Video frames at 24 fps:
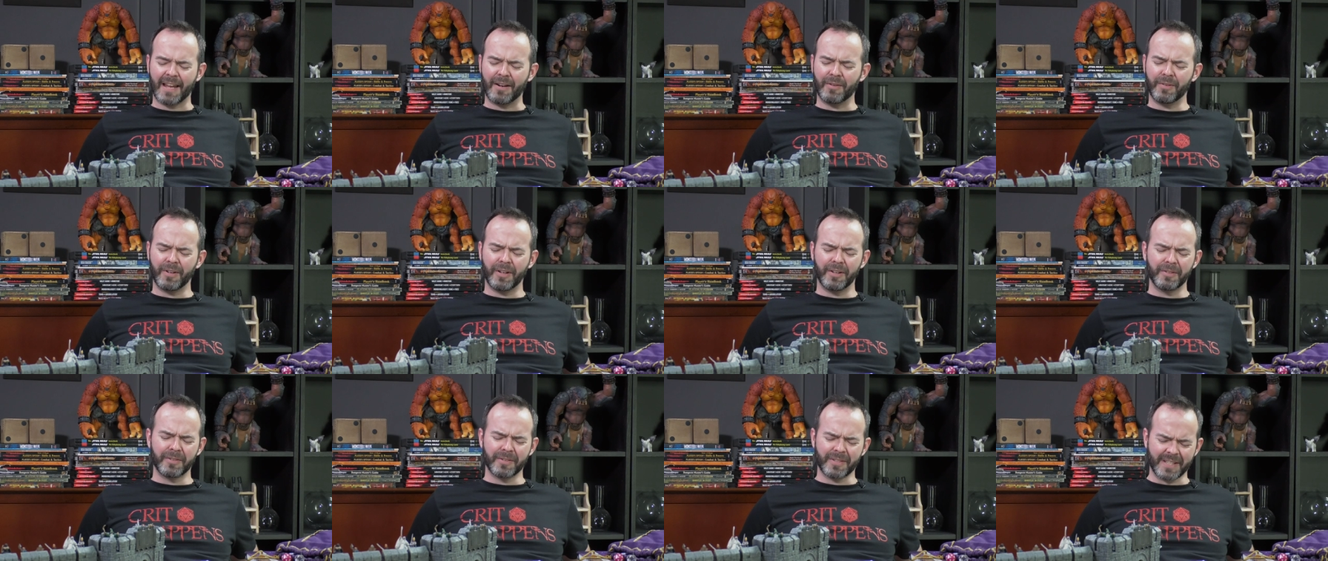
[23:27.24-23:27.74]
I
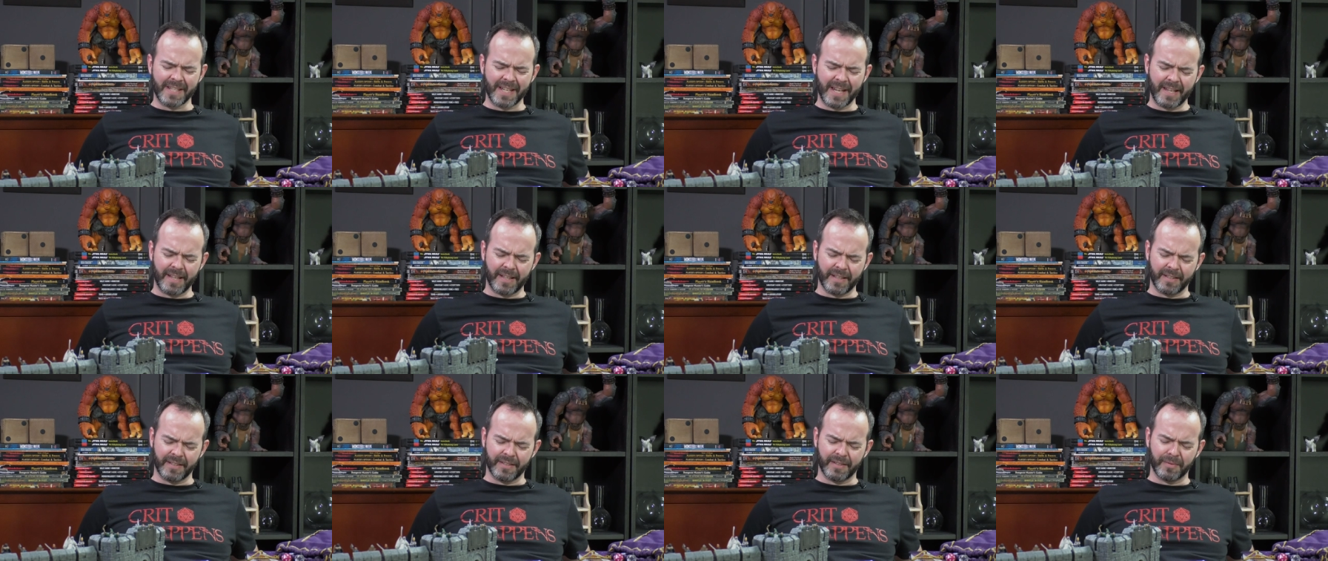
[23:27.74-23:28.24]
don't
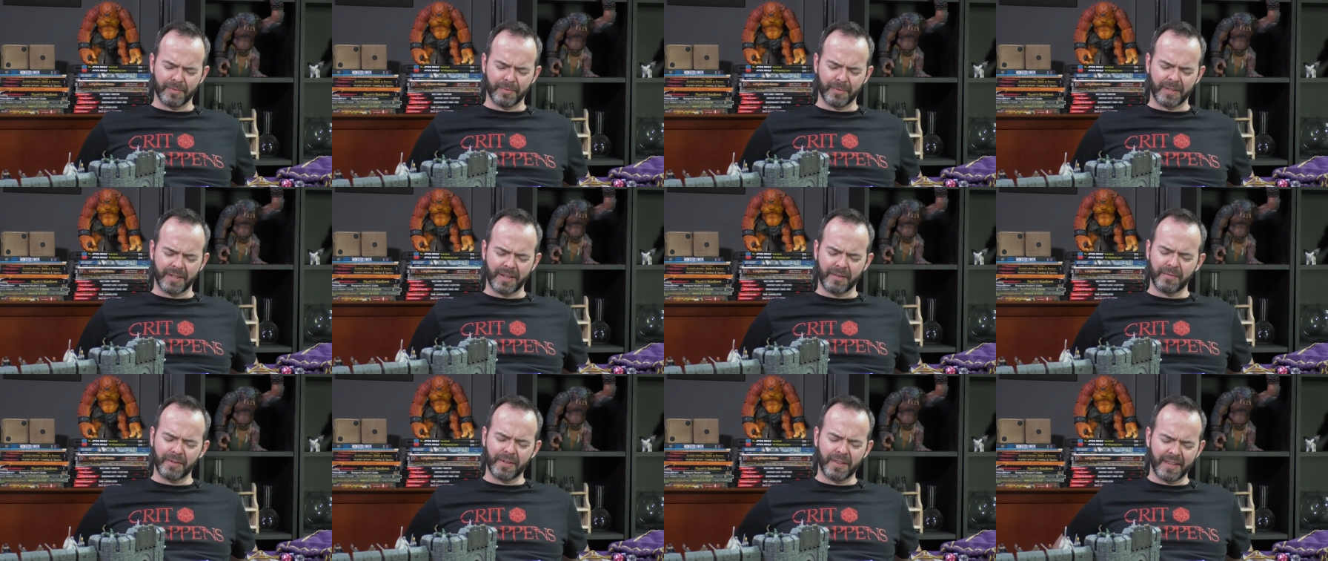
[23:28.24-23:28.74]
understand
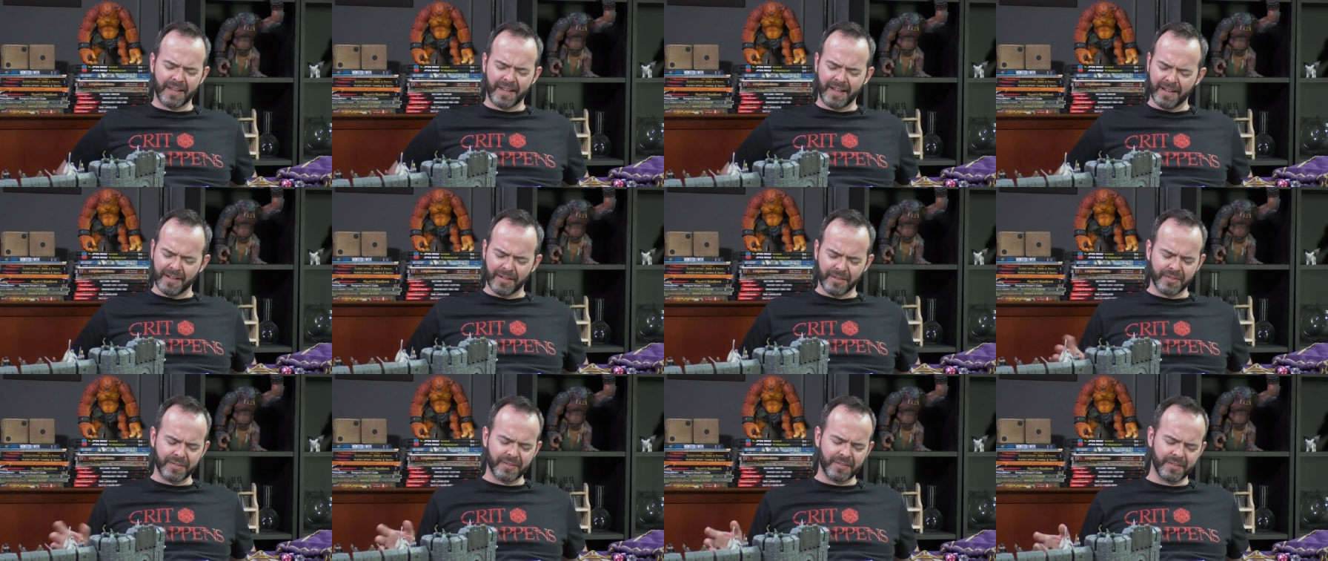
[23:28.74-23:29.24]
with everything
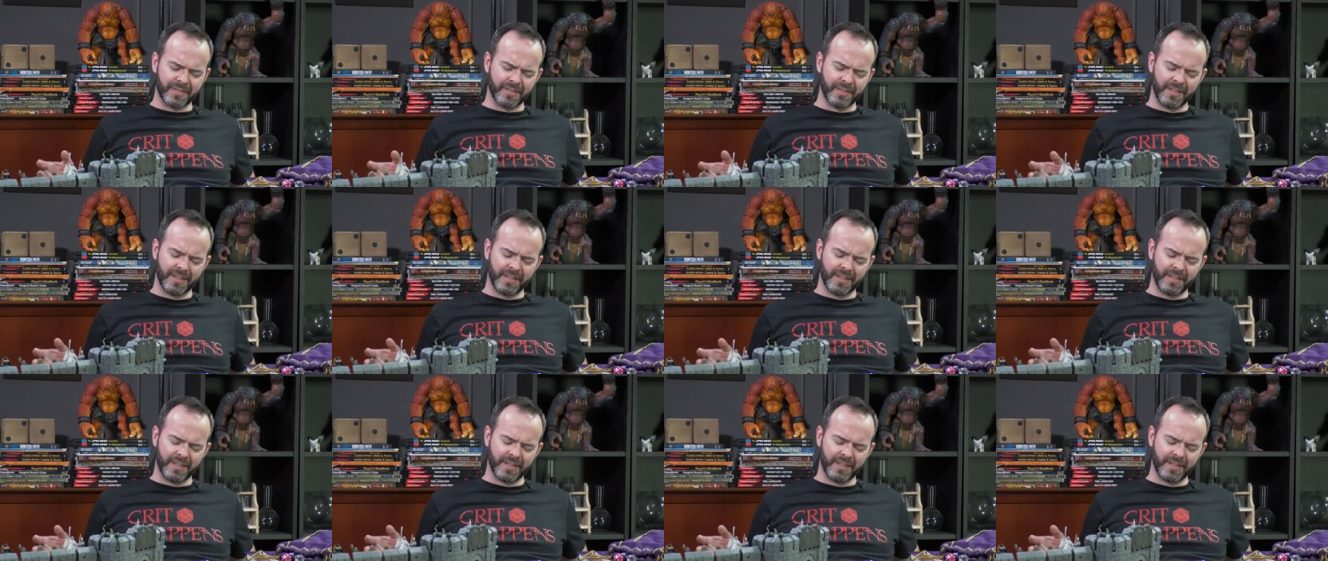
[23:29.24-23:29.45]
else.